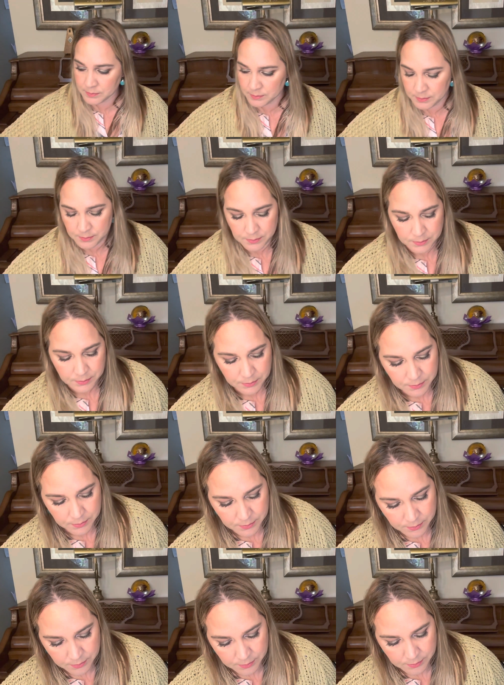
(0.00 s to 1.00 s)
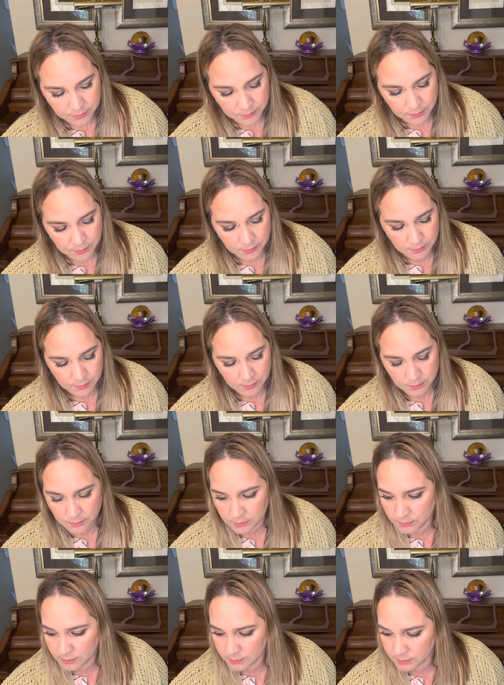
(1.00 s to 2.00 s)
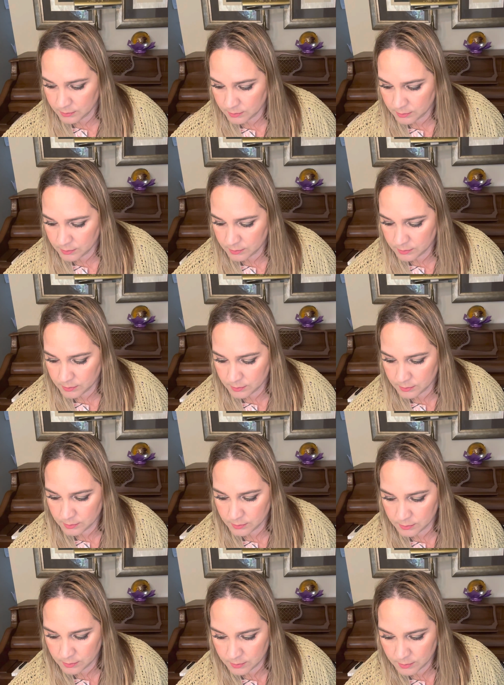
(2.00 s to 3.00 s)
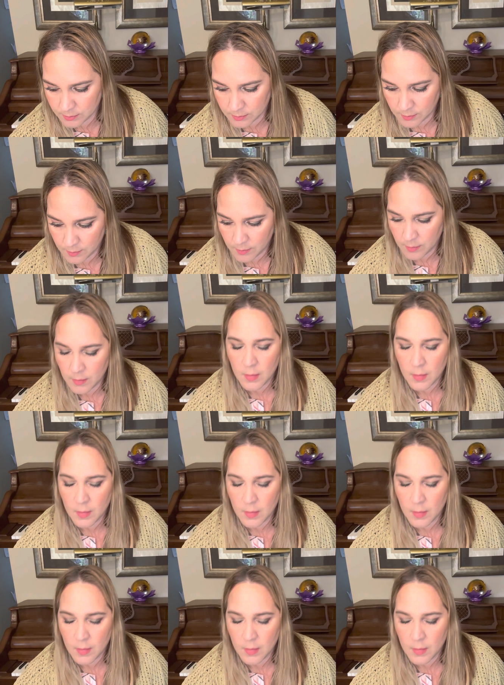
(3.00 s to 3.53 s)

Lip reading: Nothing is said.